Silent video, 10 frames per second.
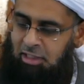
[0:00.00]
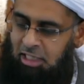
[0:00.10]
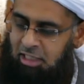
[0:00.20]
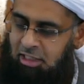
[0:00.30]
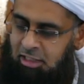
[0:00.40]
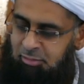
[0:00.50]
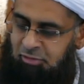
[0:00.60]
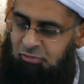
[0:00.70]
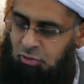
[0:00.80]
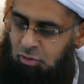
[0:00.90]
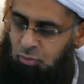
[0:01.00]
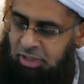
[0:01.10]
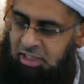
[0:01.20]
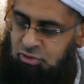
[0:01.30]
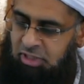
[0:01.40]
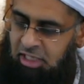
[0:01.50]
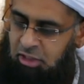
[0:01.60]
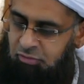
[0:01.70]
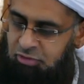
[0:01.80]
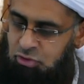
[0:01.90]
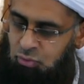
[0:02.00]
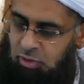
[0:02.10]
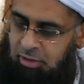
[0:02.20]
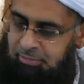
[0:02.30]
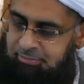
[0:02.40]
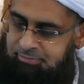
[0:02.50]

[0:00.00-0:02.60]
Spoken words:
in here before we get to the end of the surah.